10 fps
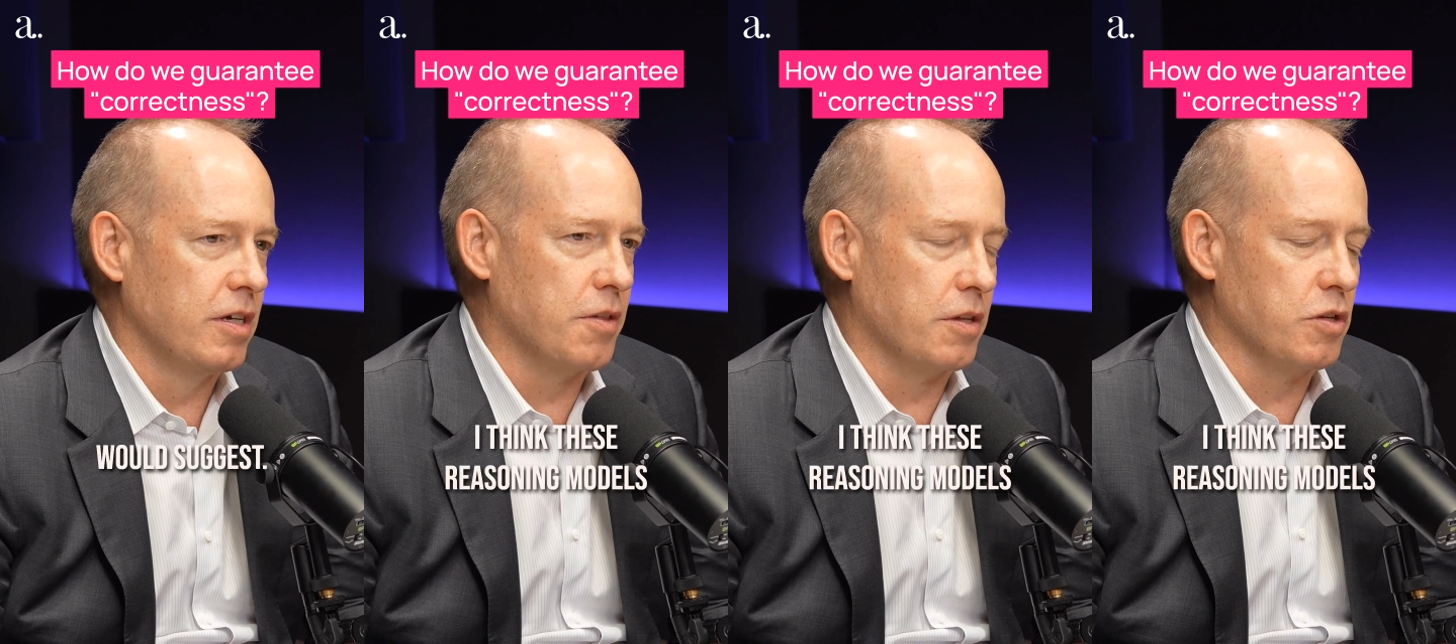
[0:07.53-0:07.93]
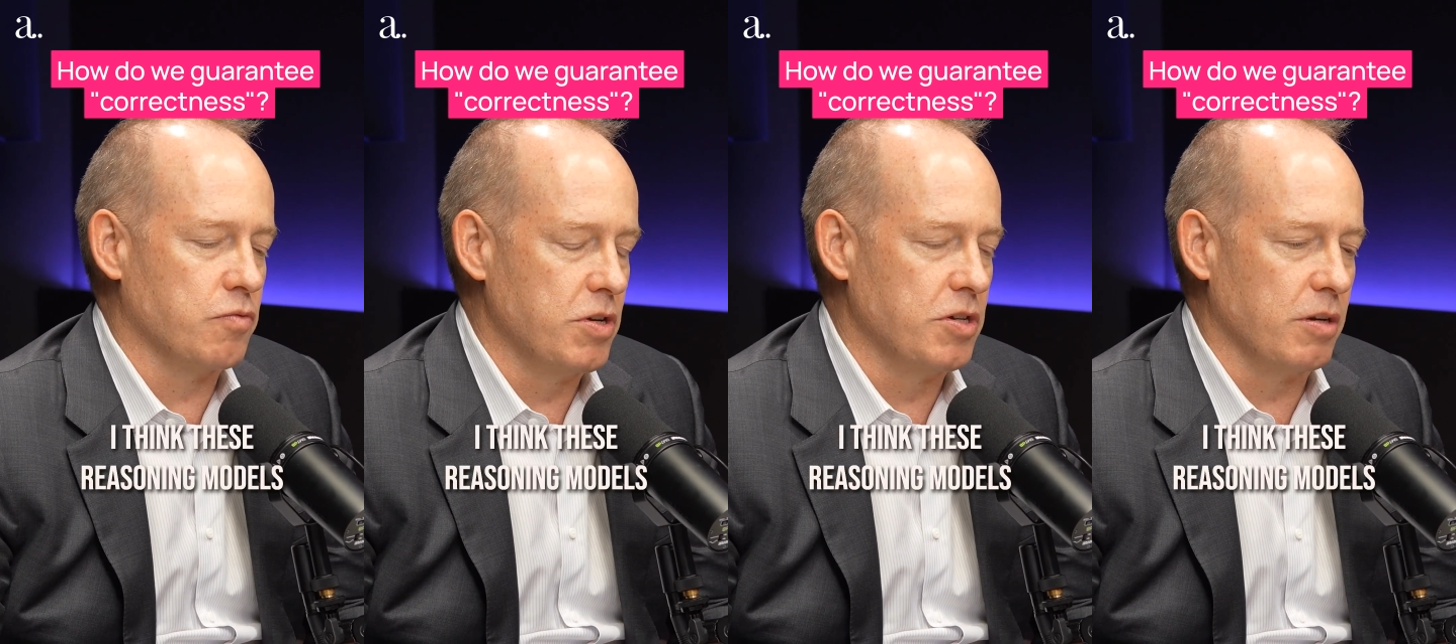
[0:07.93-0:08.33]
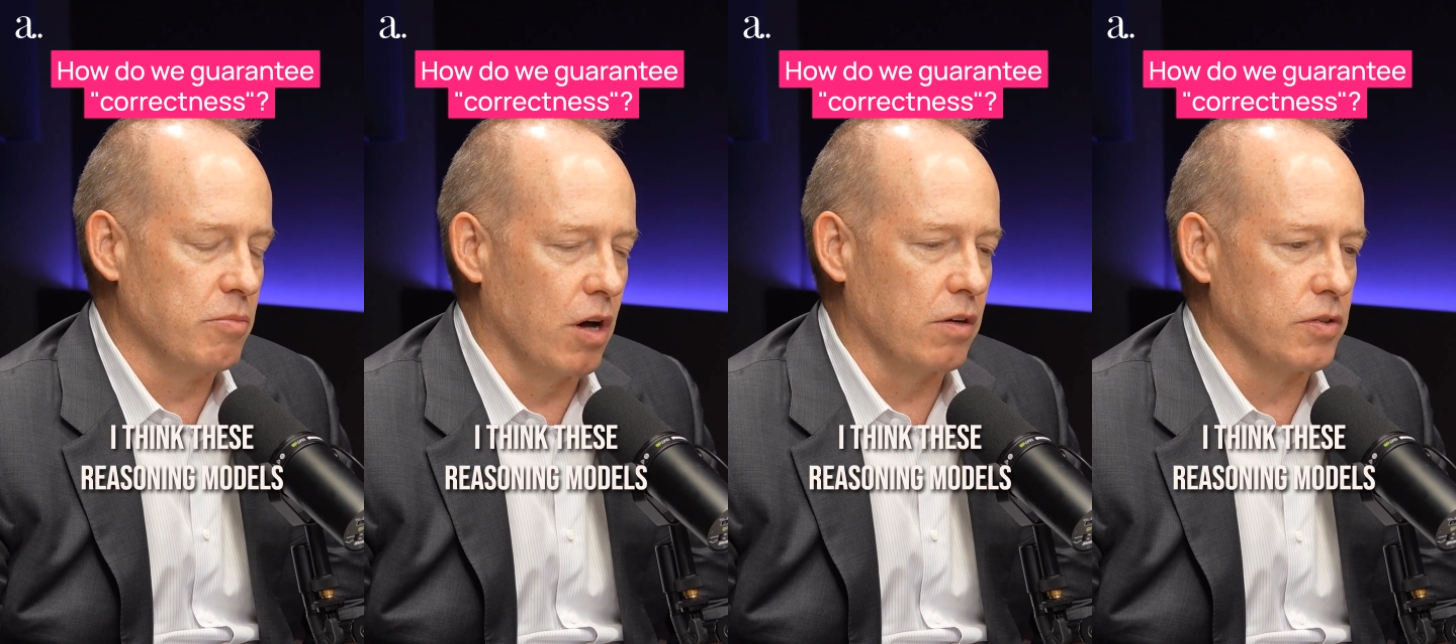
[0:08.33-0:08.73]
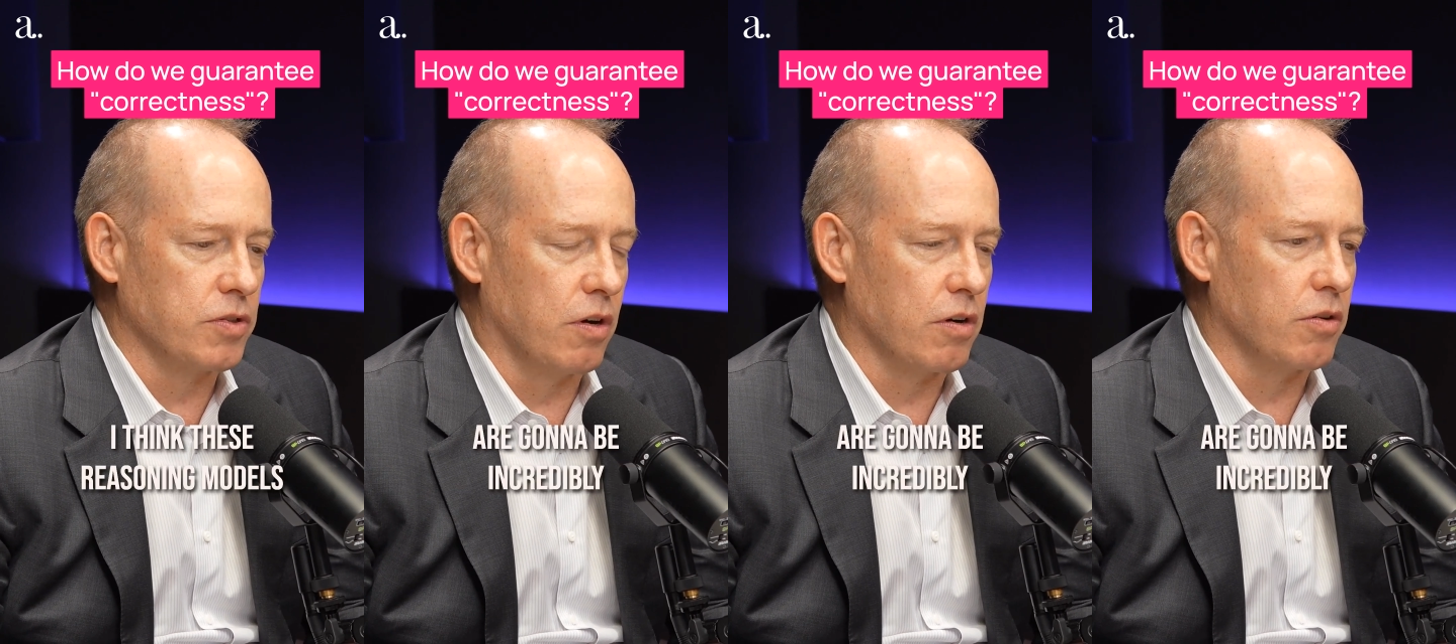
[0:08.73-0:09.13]
I think these reasoning
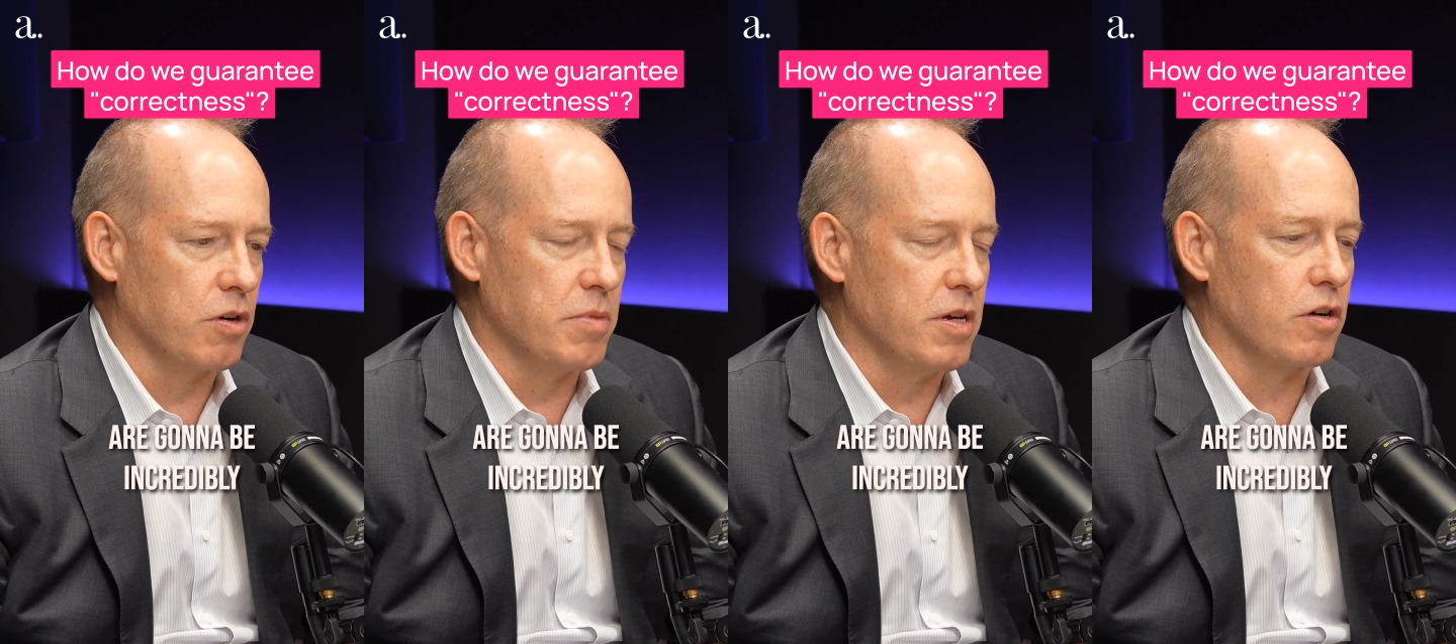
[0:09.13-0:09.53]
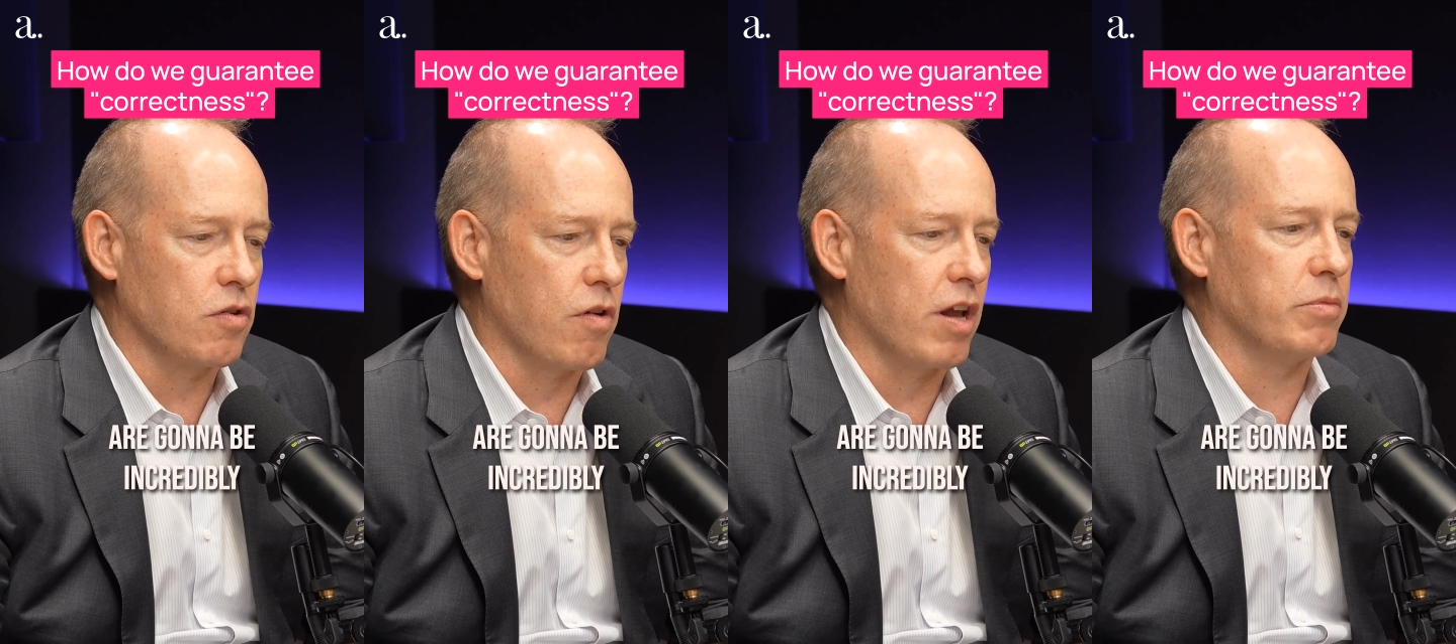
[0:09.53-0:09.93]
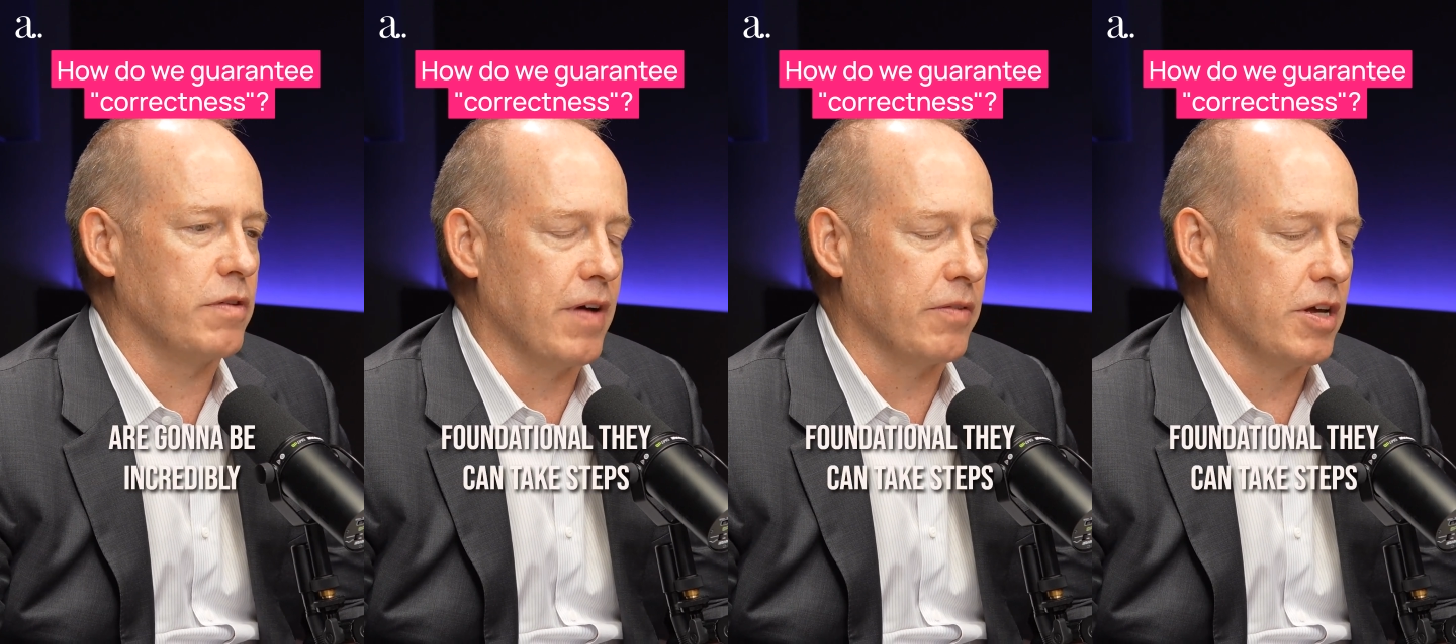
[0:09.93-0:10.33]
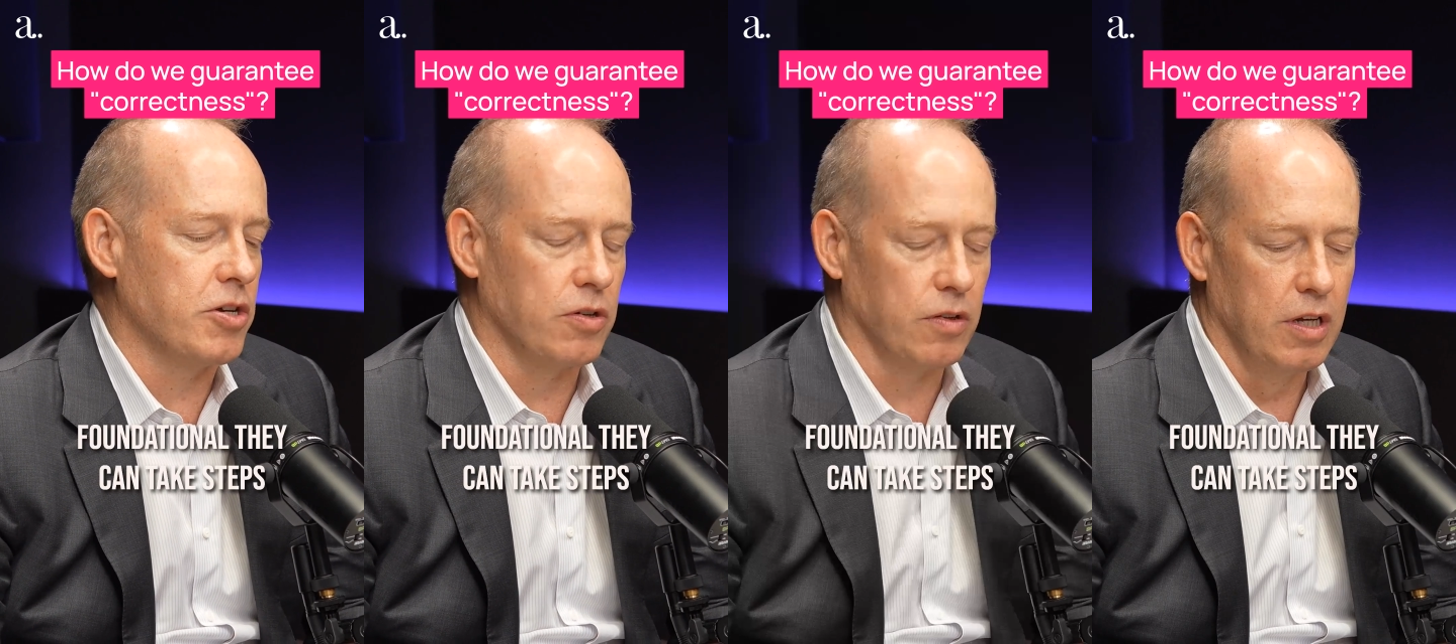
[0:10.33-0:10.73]
models are going to be incredibly
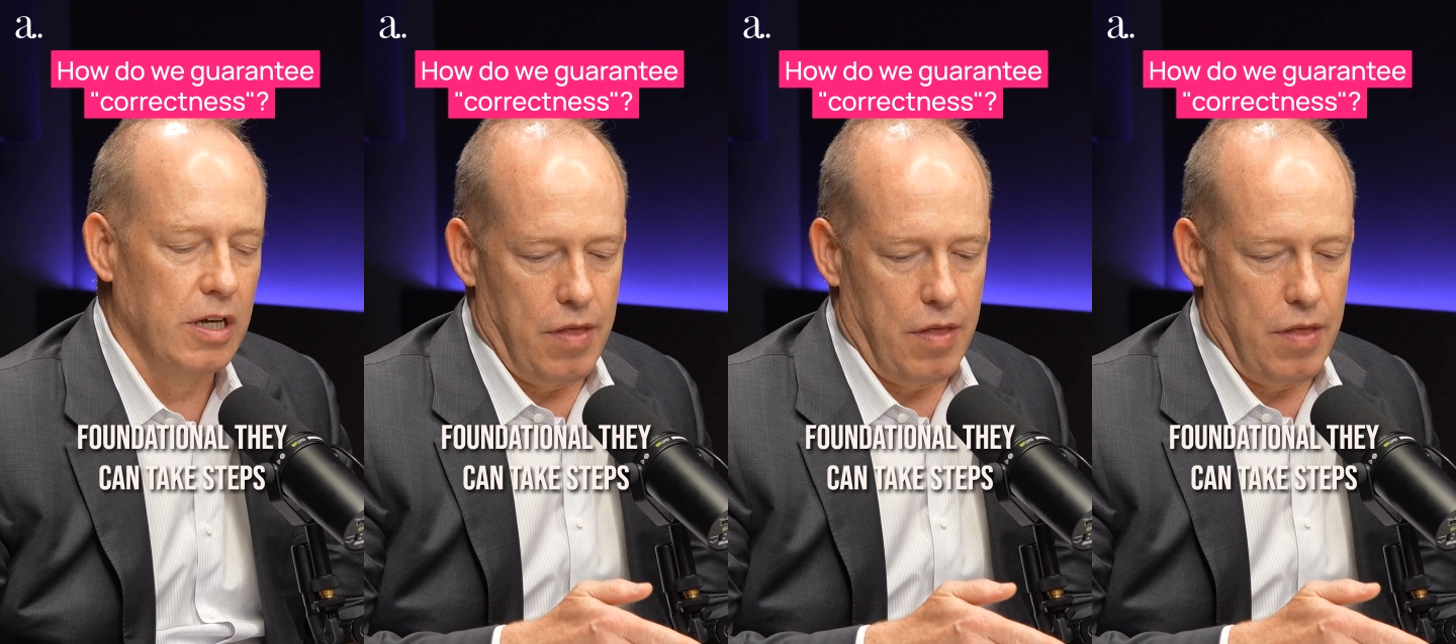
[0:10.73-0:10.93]
foundational.